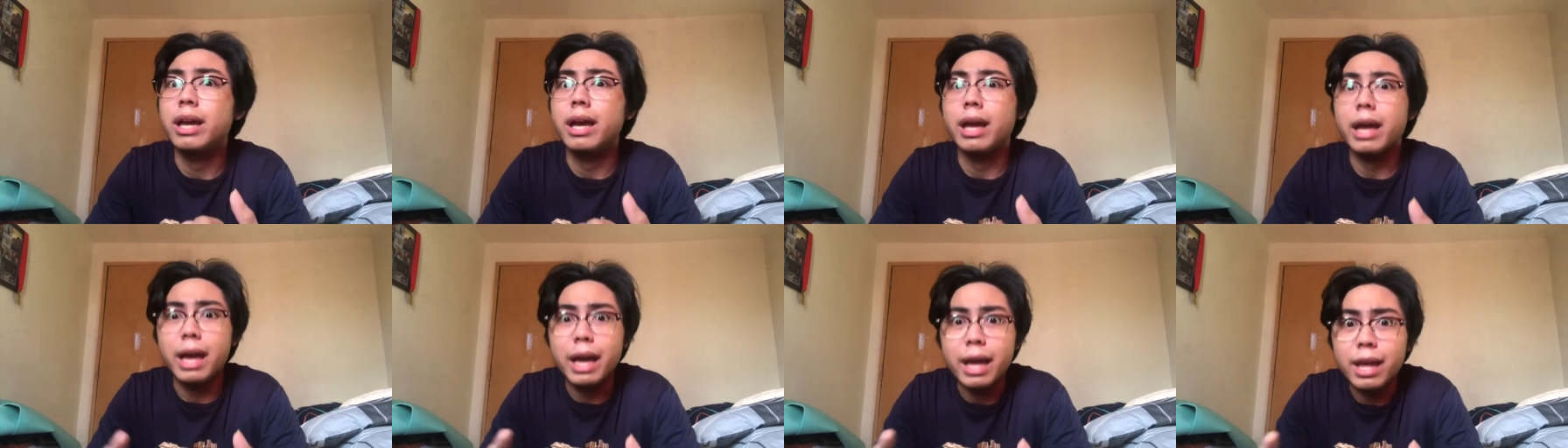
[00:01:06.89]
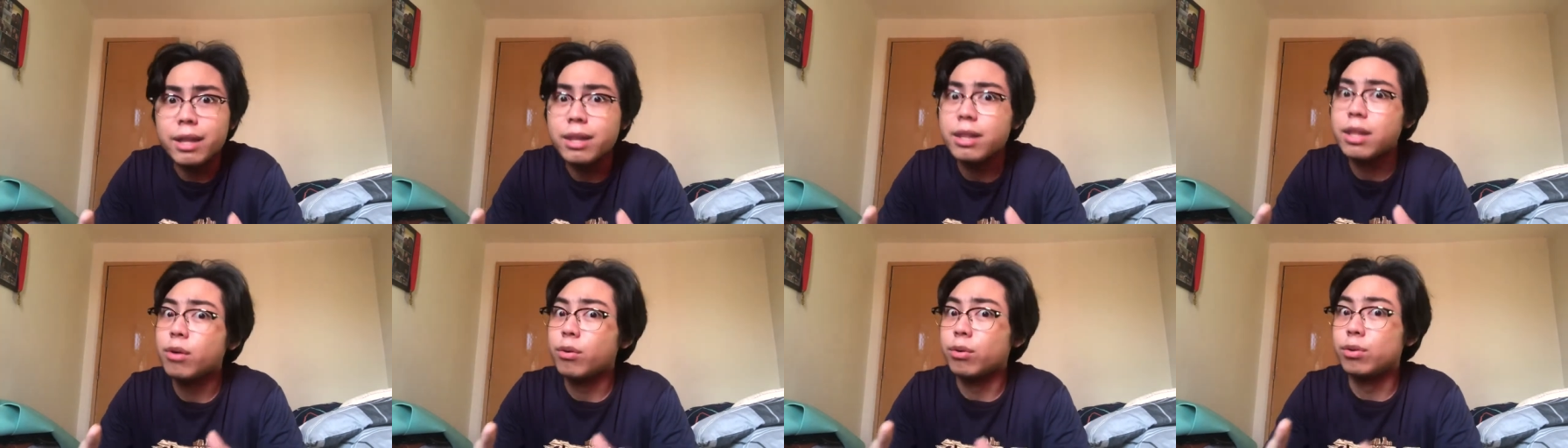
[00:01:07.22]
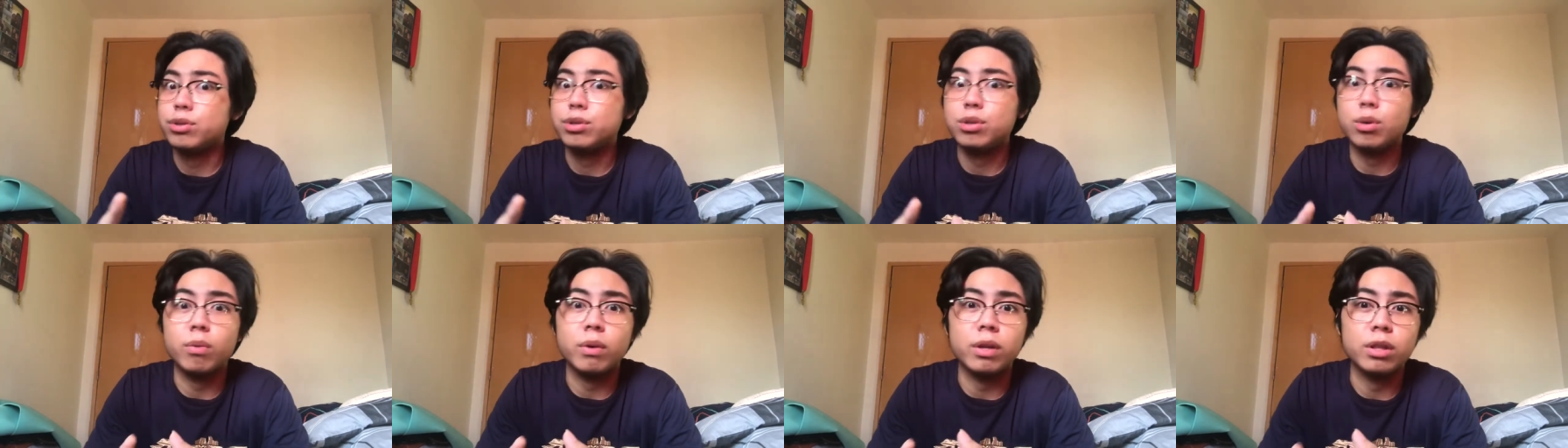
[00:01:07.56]
and they
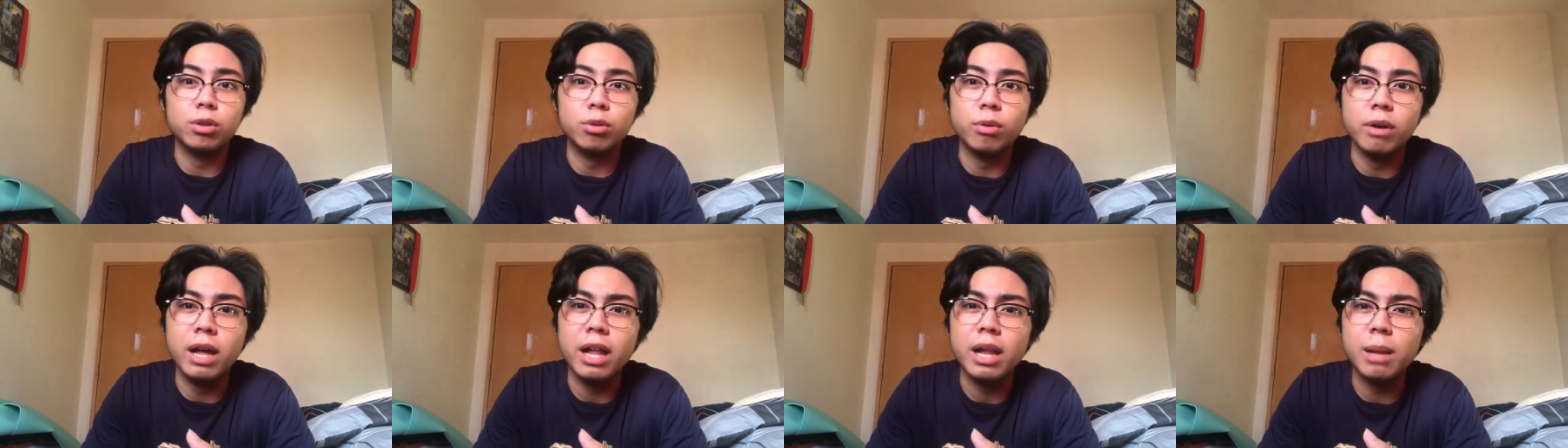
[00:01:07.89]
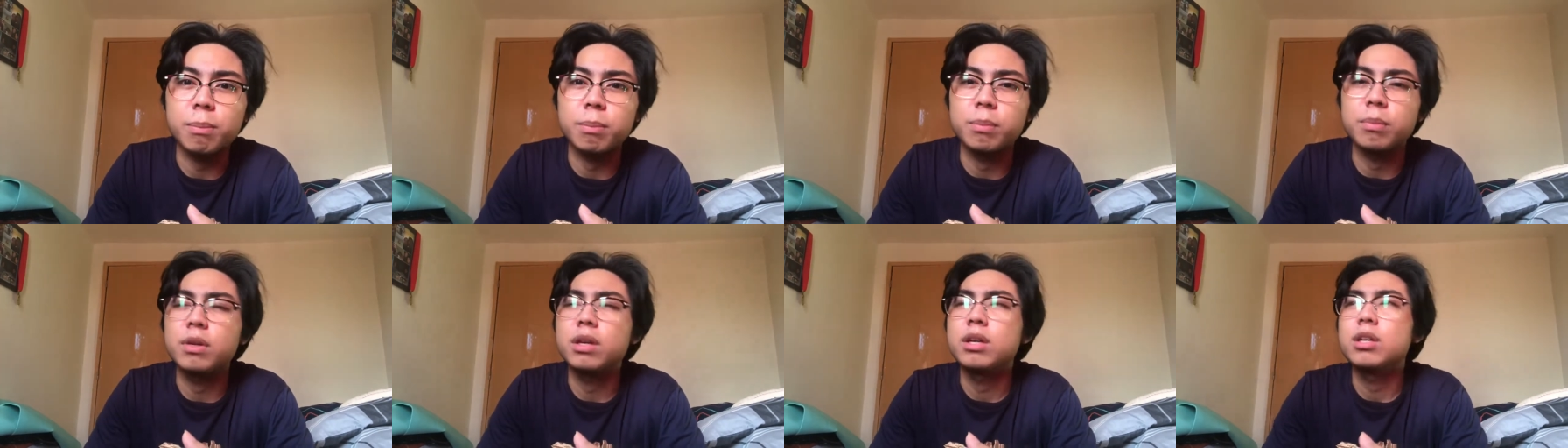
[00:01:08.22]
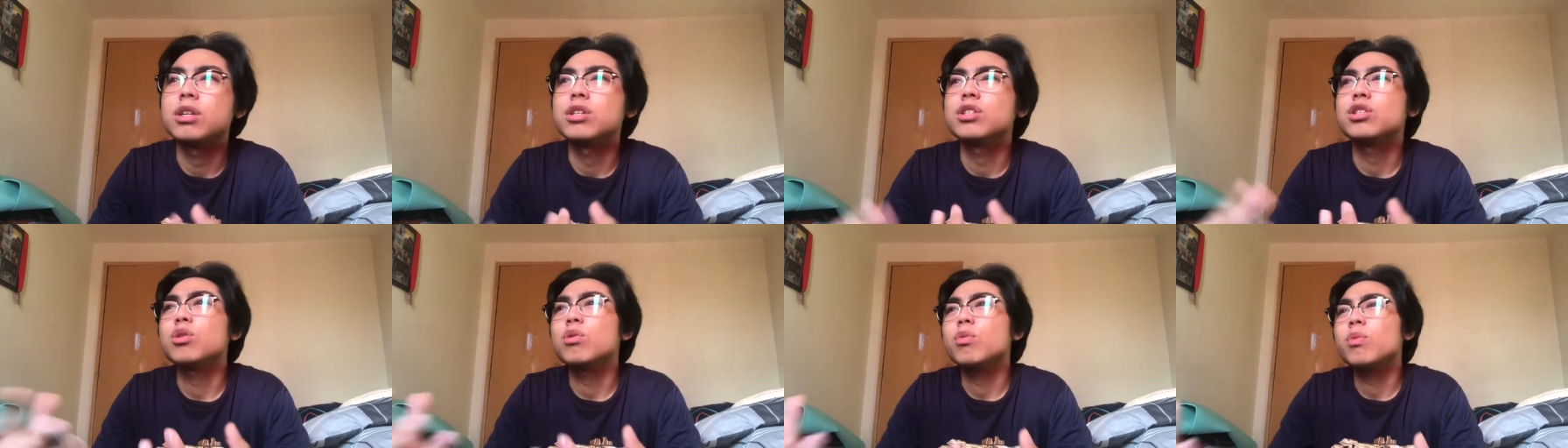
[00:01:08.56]
also want to help
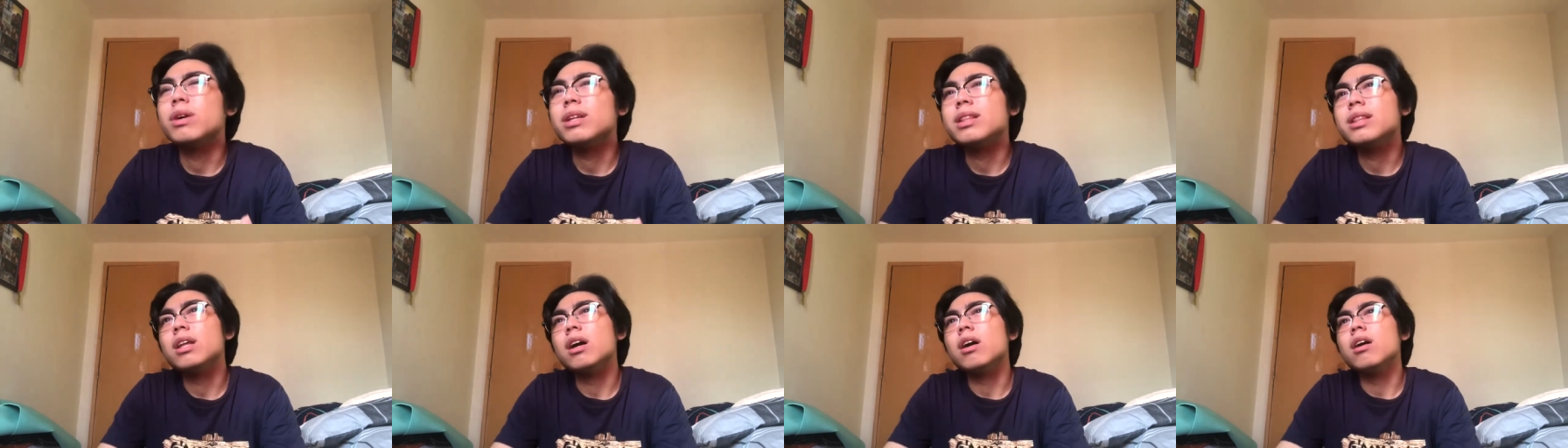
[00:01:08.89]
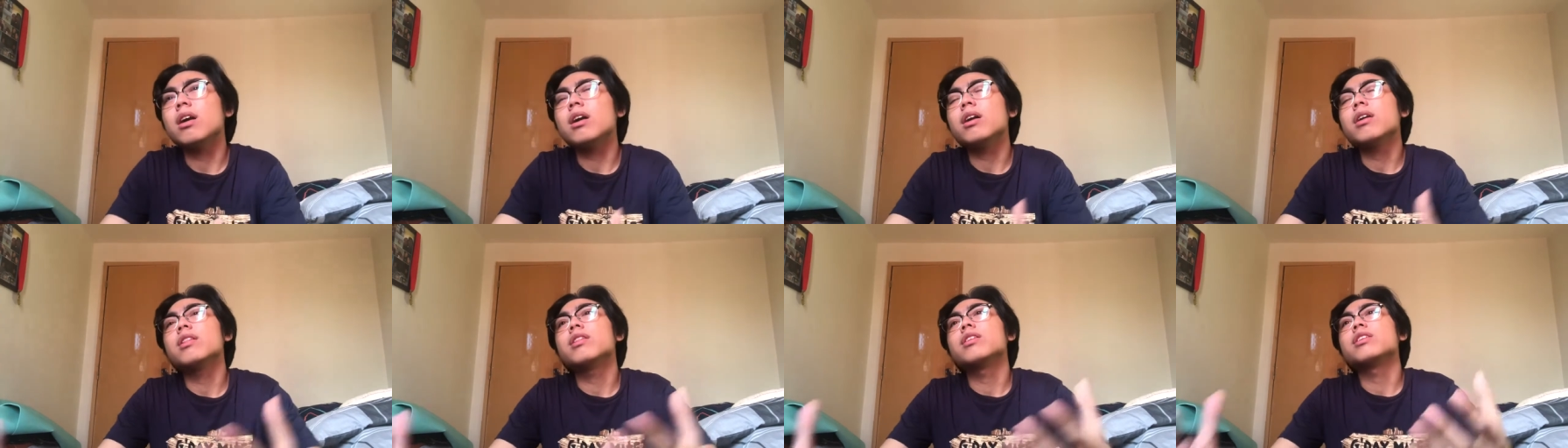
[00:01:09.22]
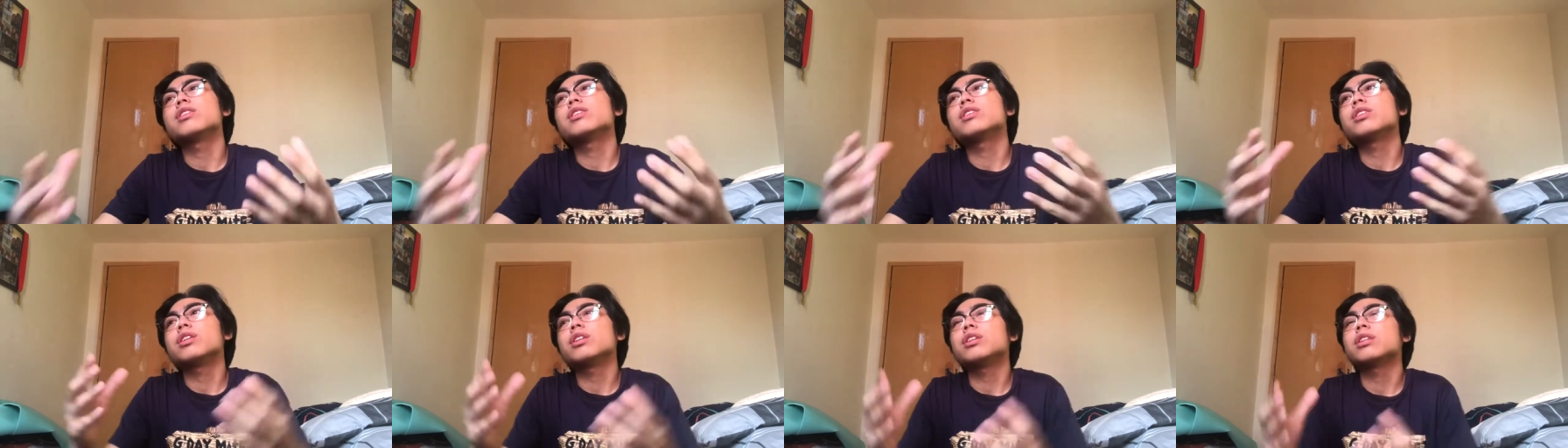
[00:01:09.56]
so what are the
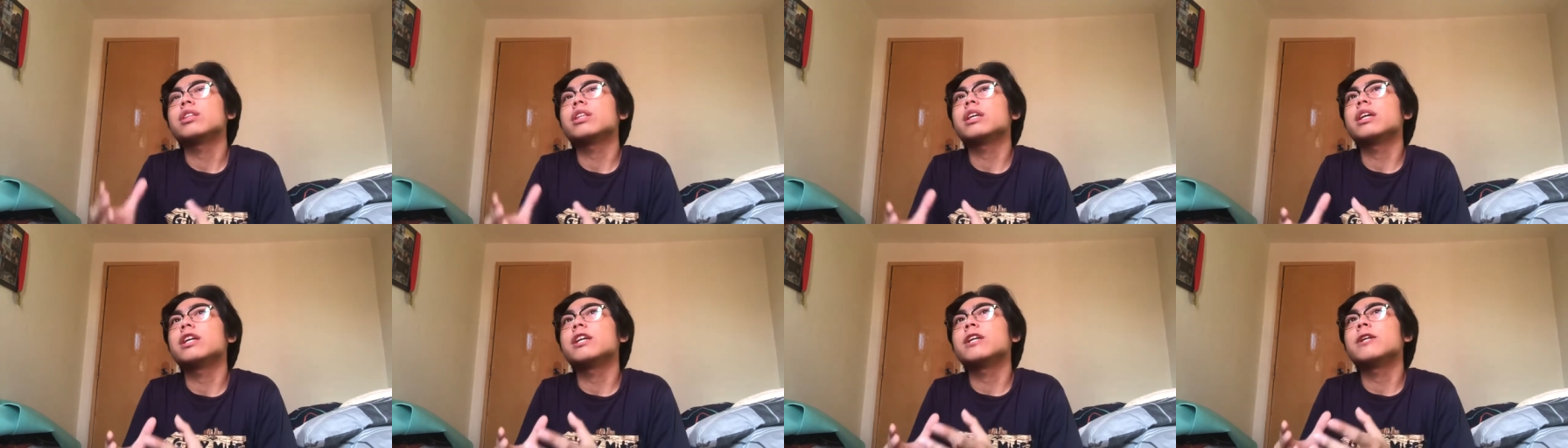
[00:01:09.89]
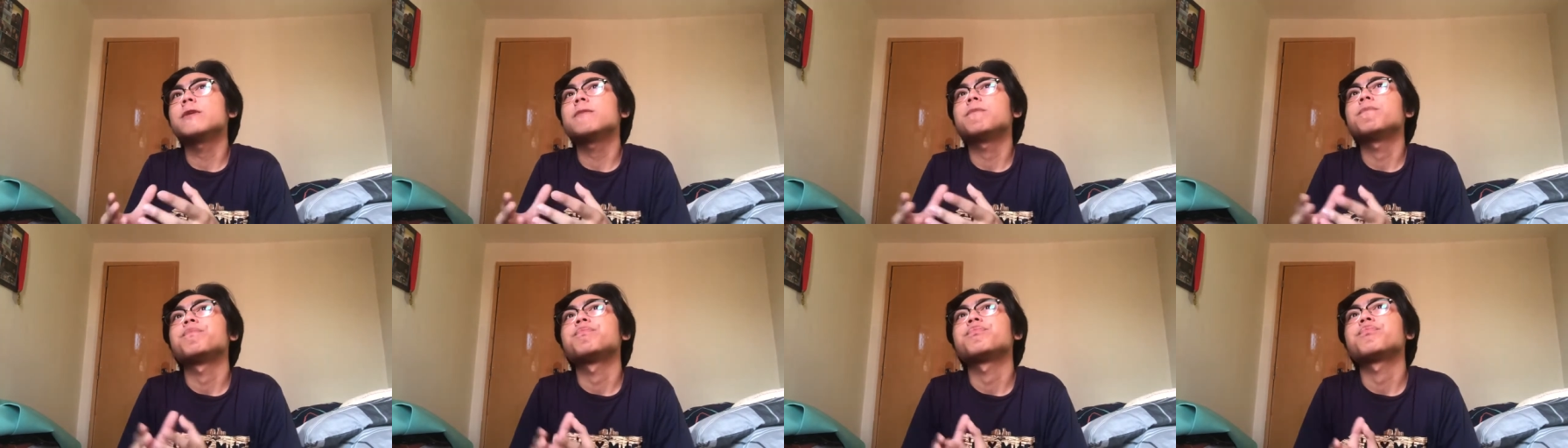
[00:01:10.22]
certain